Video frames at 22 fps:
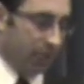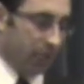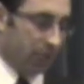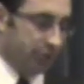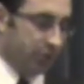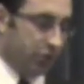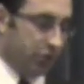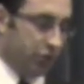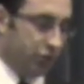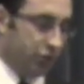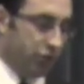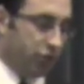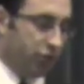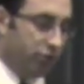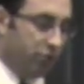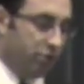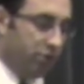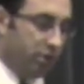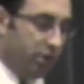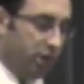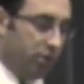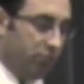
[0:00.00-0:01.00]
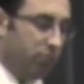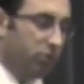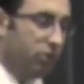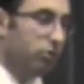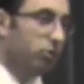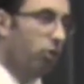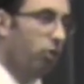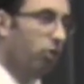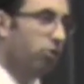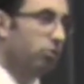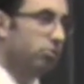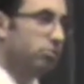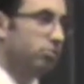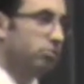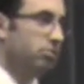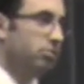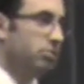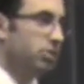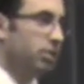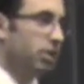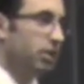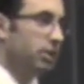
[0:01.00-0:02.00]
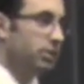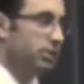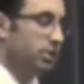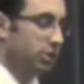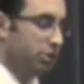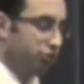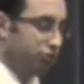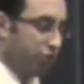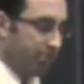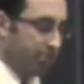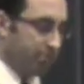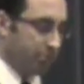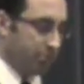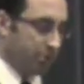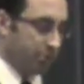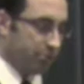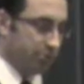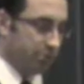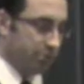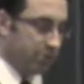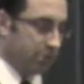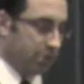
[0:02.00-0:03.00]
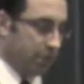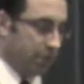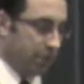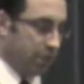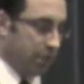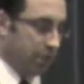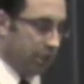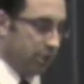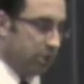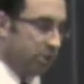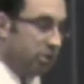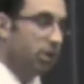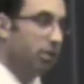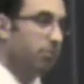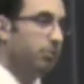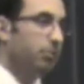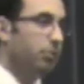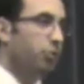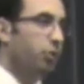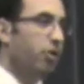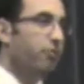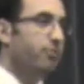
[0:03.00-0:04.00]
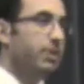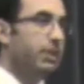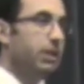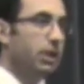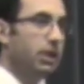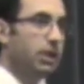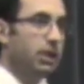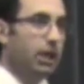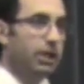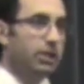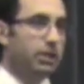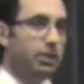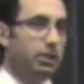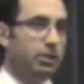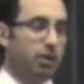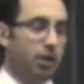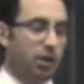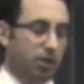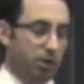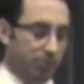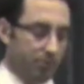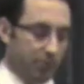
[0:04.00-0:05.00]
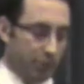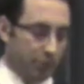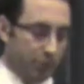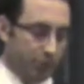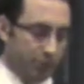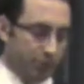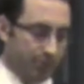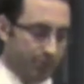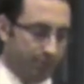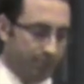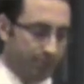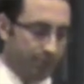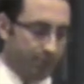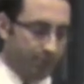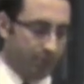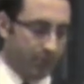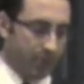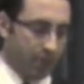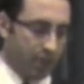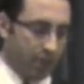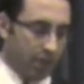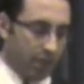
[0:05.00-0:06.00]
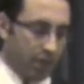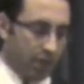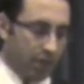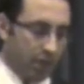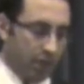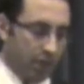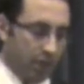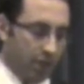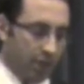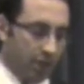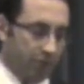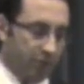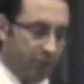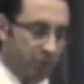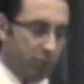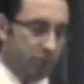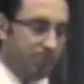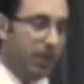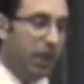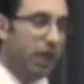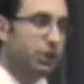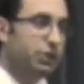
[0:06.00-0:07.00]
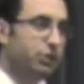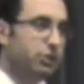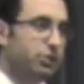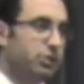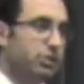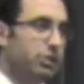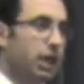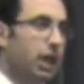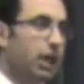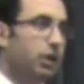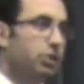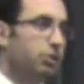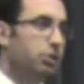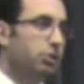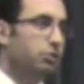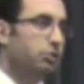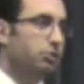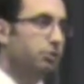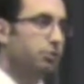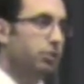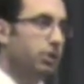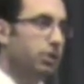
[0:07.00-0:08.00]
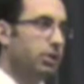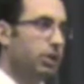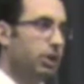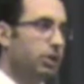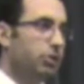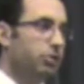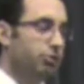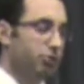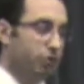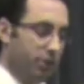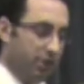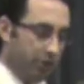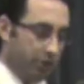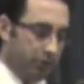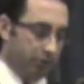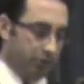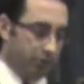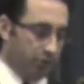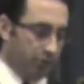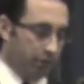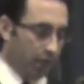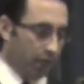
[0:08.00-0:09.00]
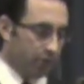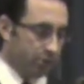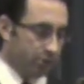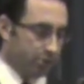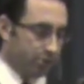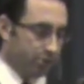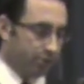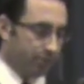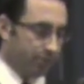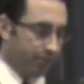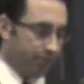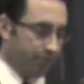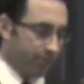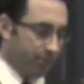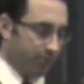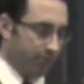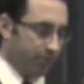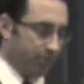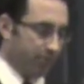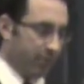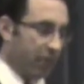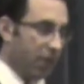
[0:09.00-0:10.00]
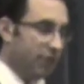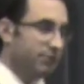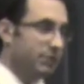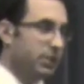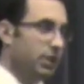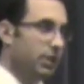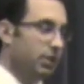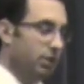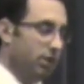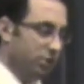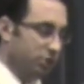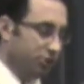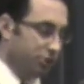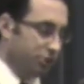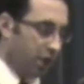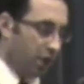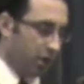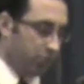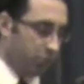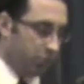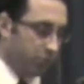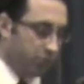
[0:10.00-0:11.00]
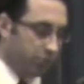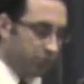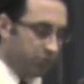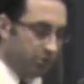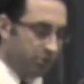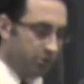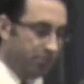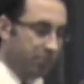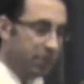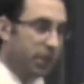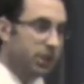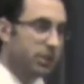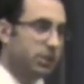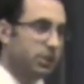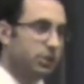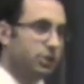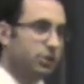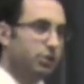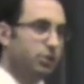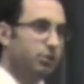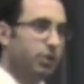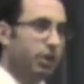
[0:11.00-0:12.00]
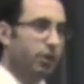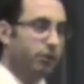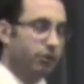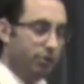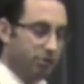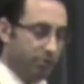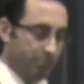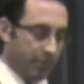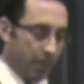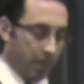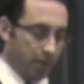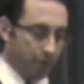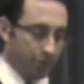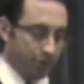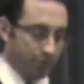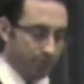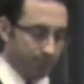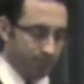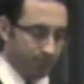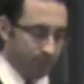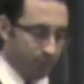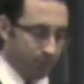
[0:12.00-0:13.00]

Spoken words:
I've seen children come with colds and strep throats, and some who have been neglected and abused. I've been with patients diagnosed with and treated for cancer. I've seen gunshot wounds in places you'd never imagine.